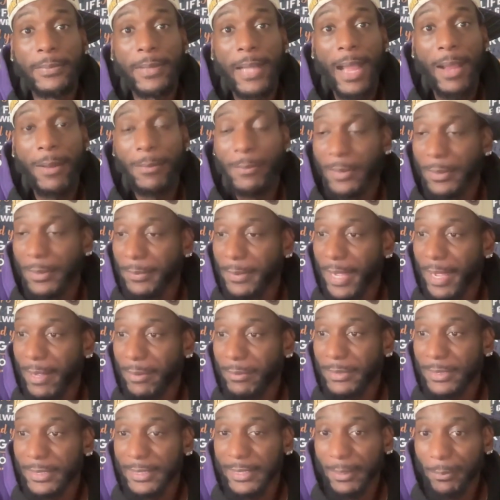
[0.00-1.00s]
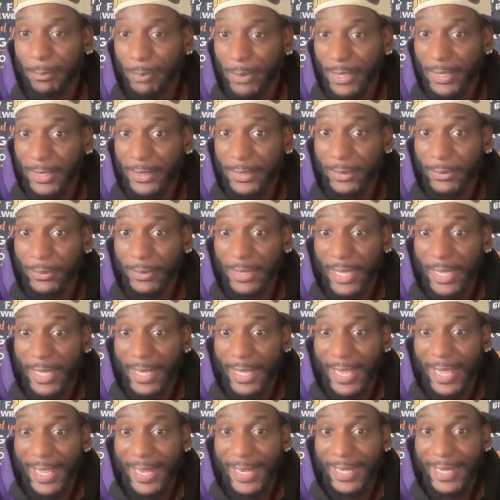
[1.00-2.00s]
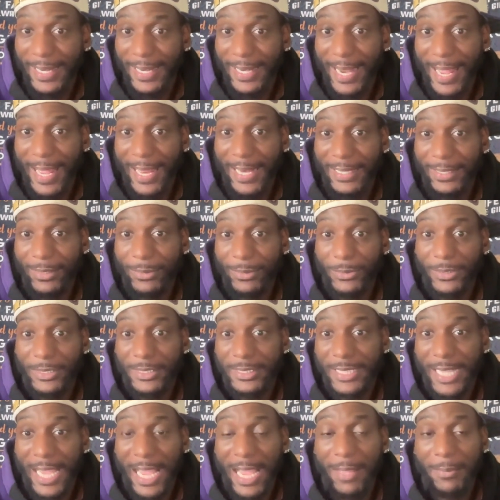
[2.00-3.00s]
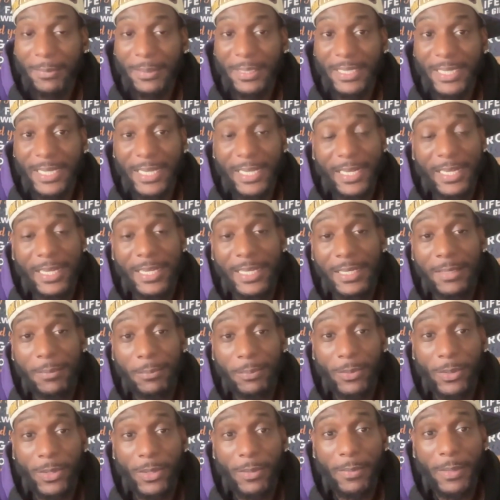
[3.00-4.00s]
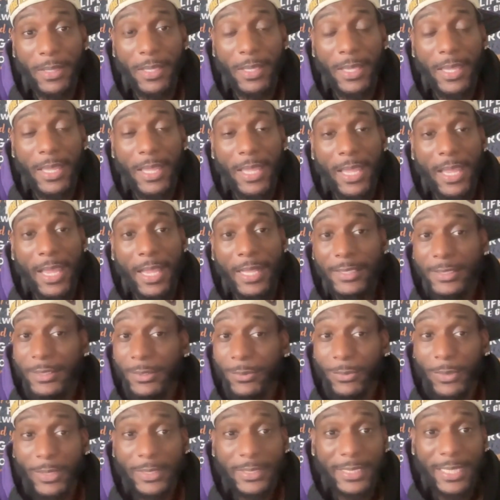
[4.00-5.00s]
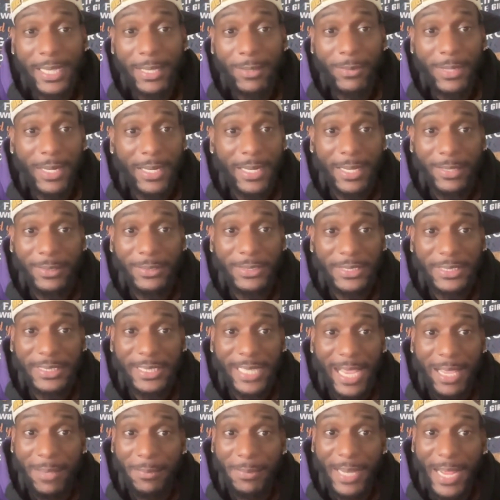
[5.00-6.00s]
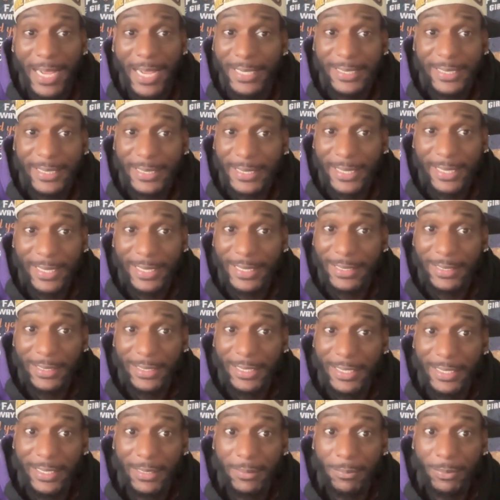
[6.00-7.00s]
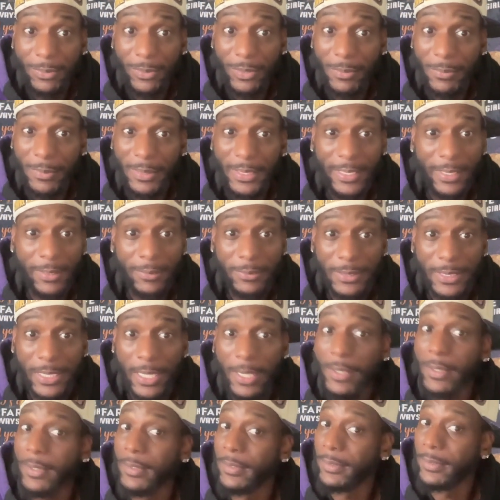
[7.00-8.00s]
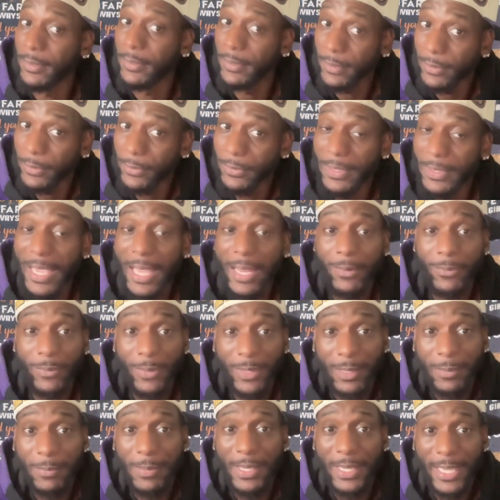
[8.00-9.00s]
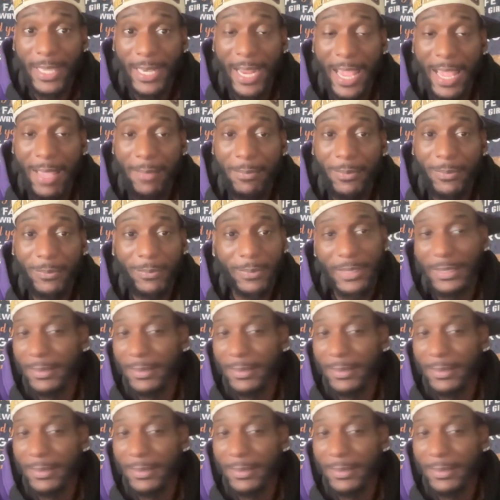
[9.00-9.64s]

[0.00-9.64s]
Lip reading: I remember I was dependent on that, and then I lose a job to get unemployment. And so one time when I lost a job and I couldn't get in unemployment, and it was like, oh, we got to really make it happen.